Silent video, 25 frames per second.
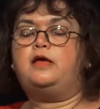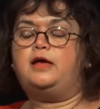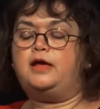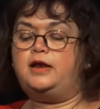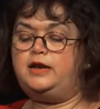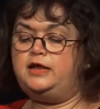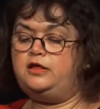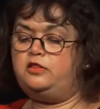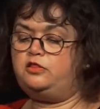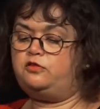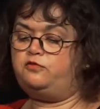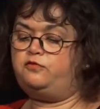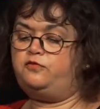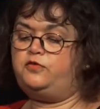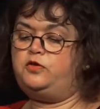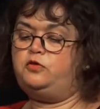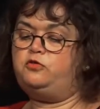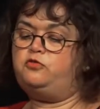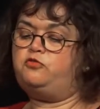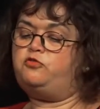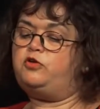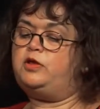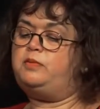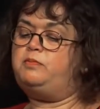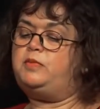at least a few
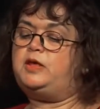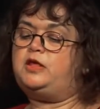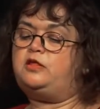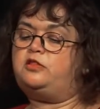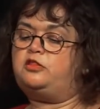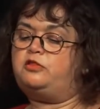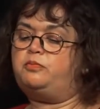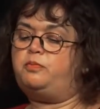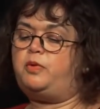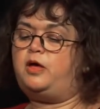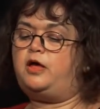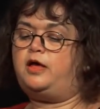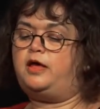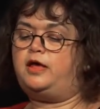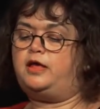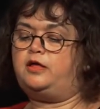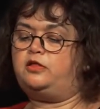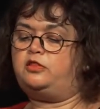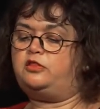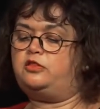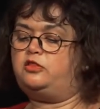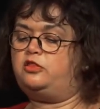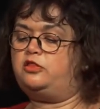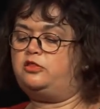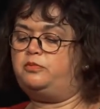dreaming
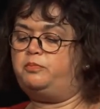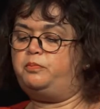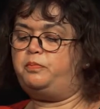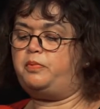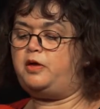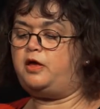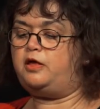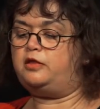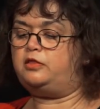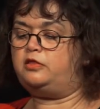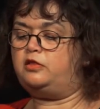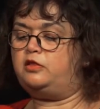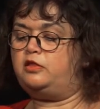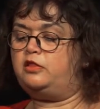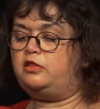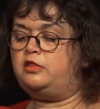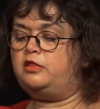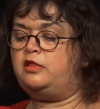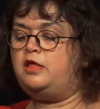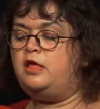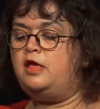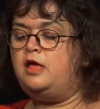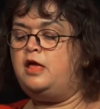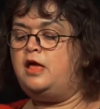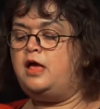spires and some punts,